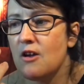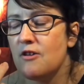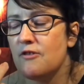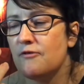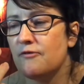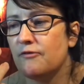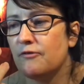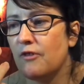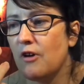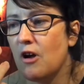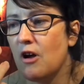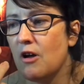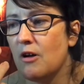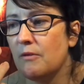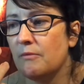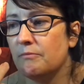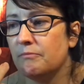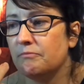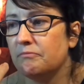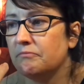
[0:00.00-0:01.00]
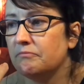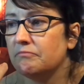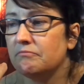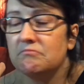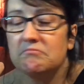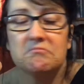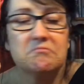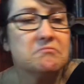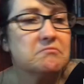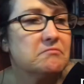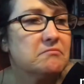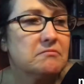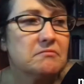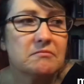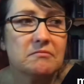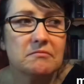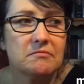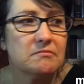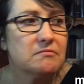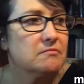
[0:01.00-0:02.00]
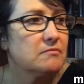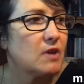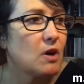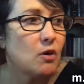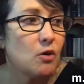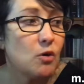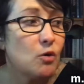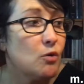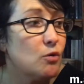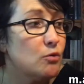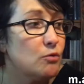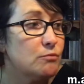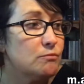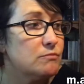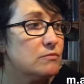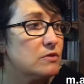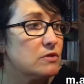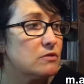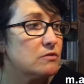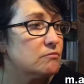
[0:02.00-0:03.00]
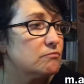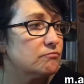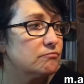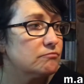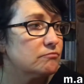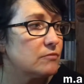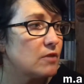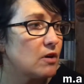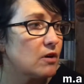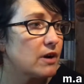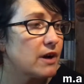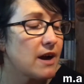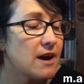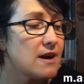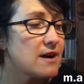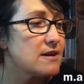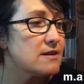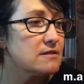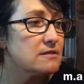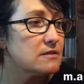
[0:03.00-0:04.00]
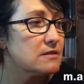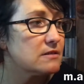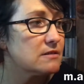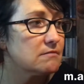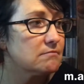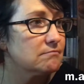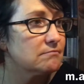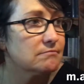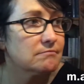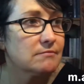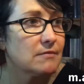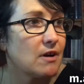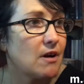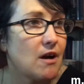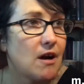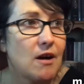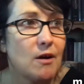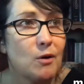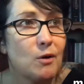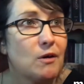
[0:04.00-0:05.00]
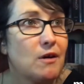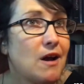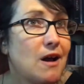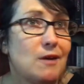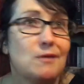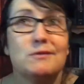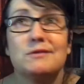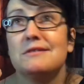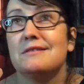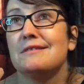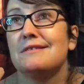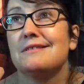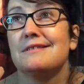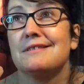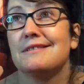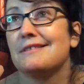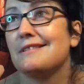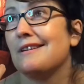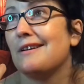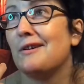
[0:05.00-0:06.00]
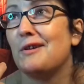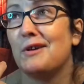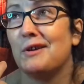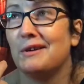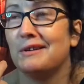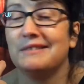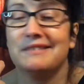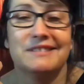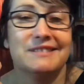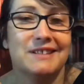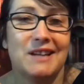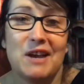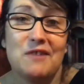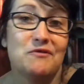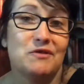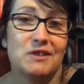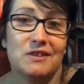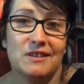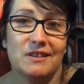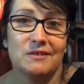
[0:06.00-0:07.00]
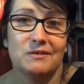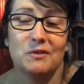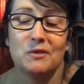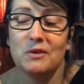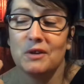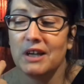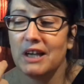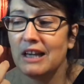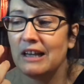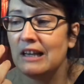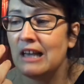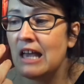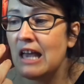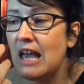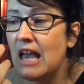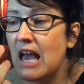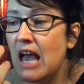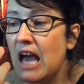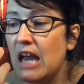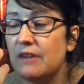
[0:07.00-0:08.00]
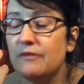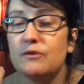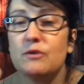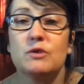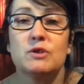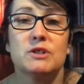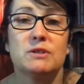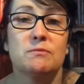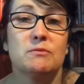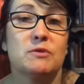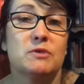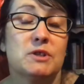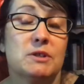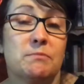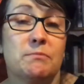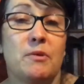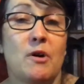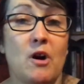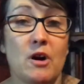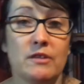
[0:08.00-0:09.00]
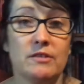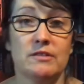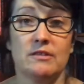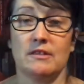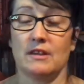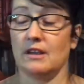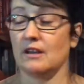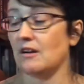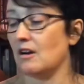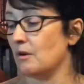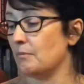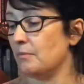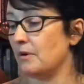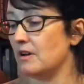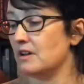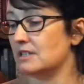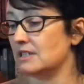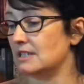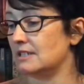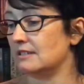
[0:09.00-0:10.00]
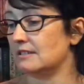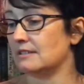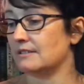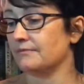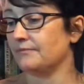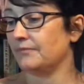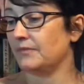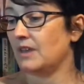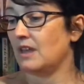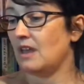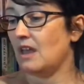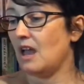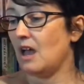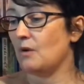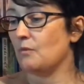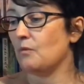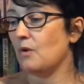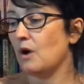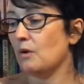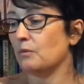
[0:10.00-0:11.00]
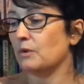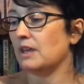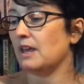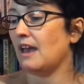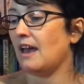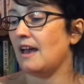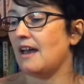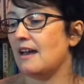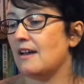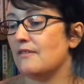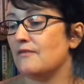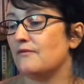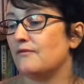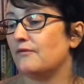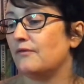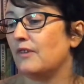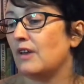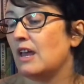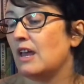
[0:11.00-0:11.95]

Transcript: from our homes, our cars, our houses, our everything, okay? And of course, the most important thing, our bodies. And what we have